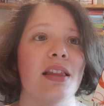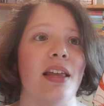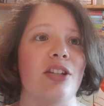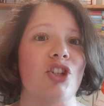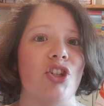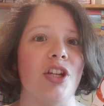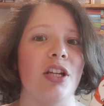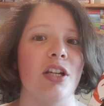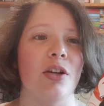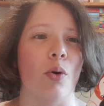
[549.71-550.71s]
that
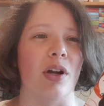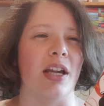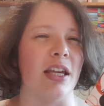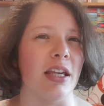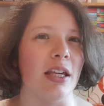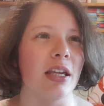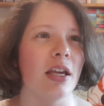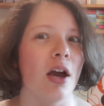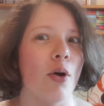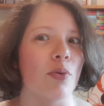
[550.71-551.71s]
she or
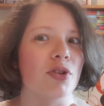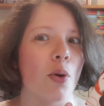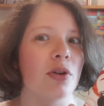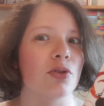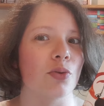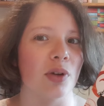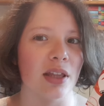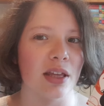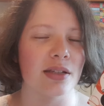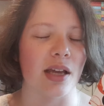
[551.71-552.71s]
he was going to read this.